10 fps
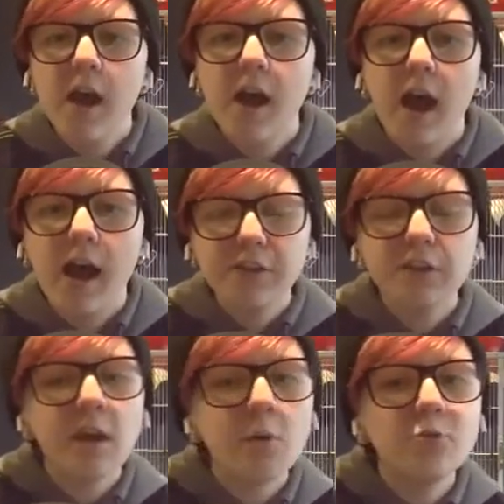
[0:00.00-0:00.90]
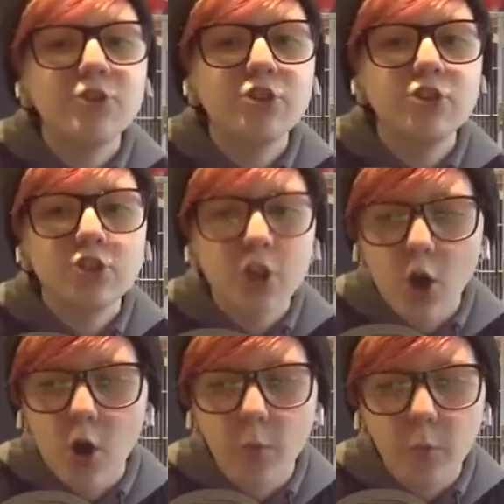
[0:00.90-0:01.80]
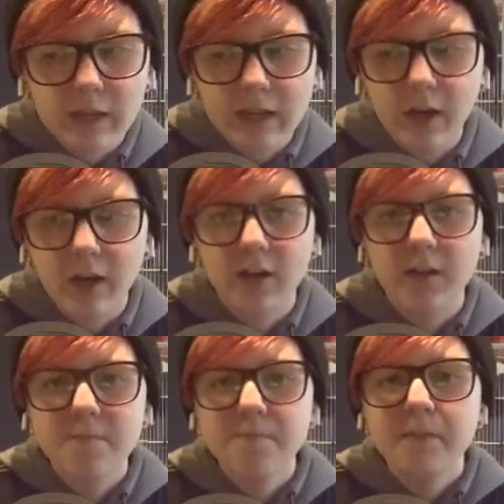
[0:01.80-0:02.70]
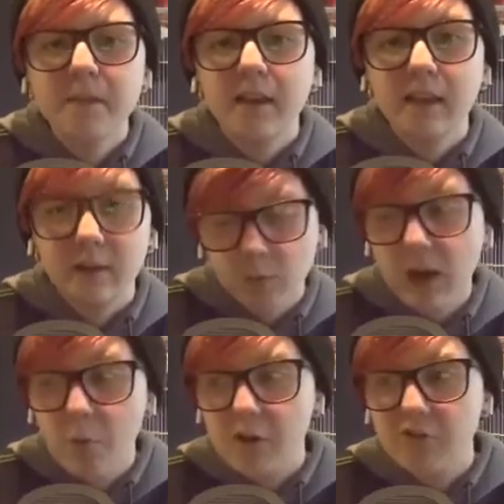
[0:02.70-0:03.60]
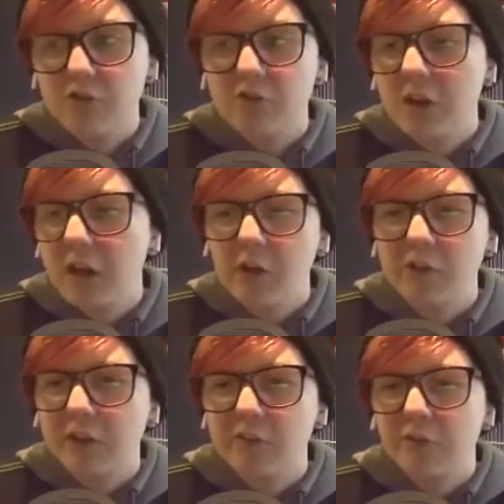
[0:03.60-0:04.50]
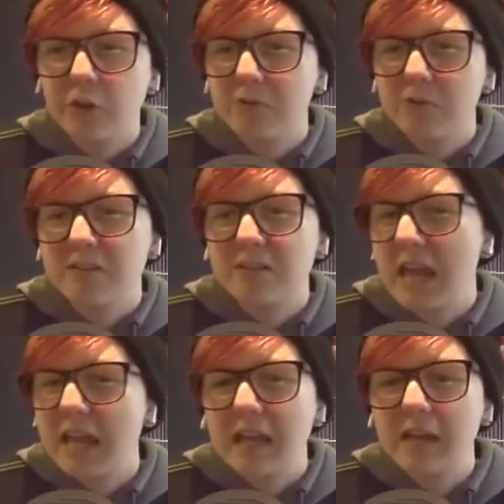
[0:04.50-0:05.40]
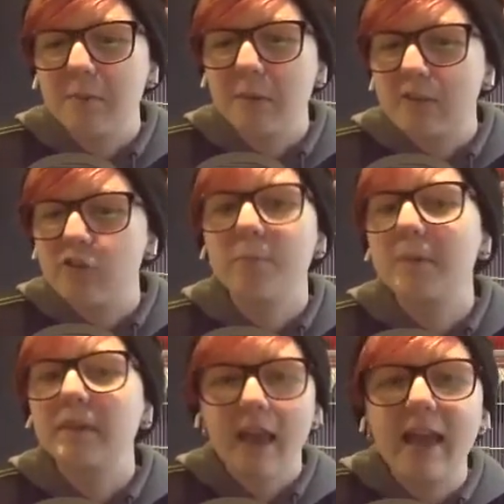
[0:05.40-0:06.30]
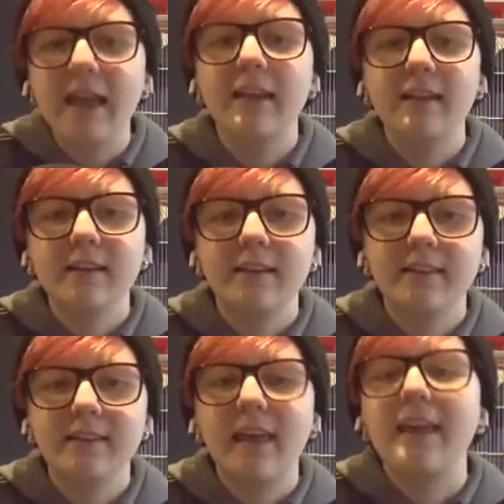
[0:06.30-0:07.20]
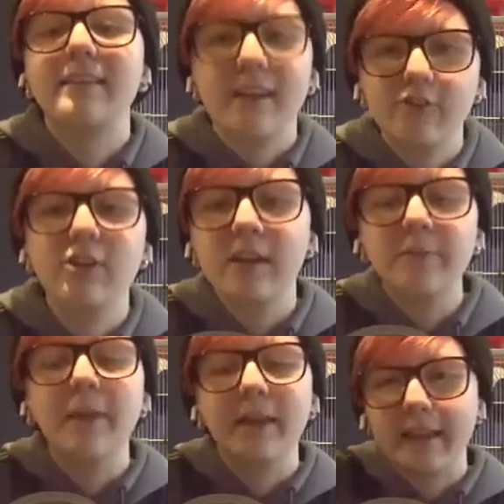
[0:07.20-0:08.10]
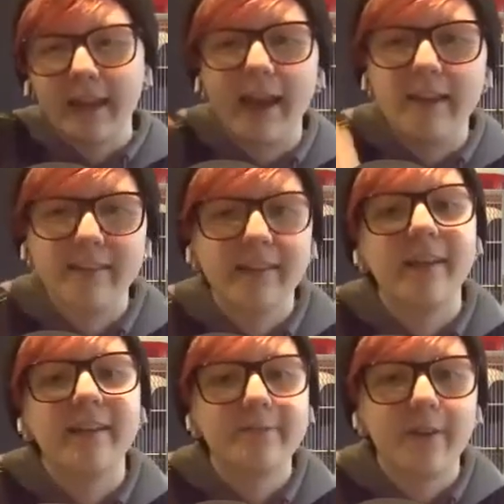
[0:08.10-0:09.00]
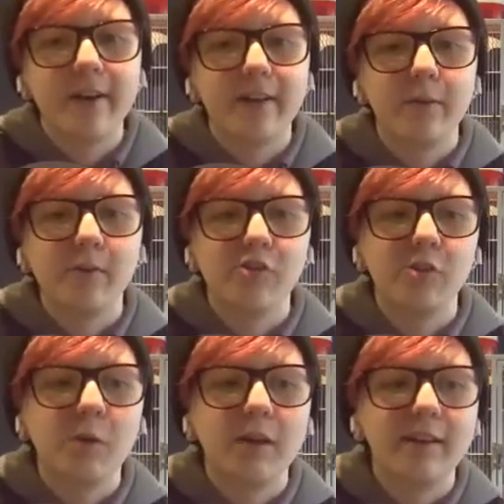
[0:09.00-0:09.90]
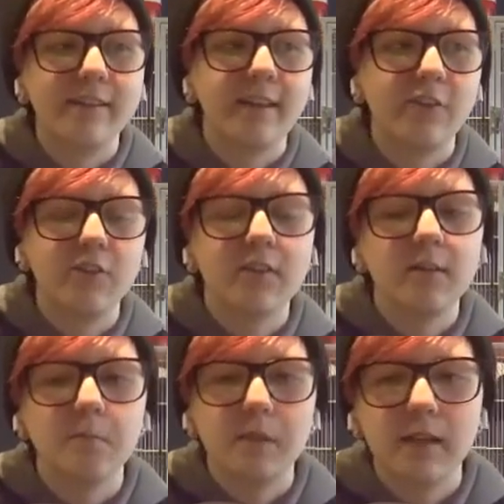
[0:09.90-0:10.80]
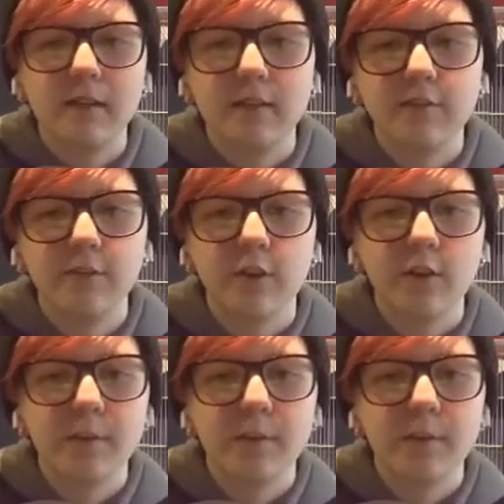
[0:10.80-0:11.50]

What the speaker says: I thought that was so weird. Like, when I watched the trailer, I was like, Ferb's just taking a picture, but then that's actually him, like, enhancing it to find out where she went. It's not just him being Ferb.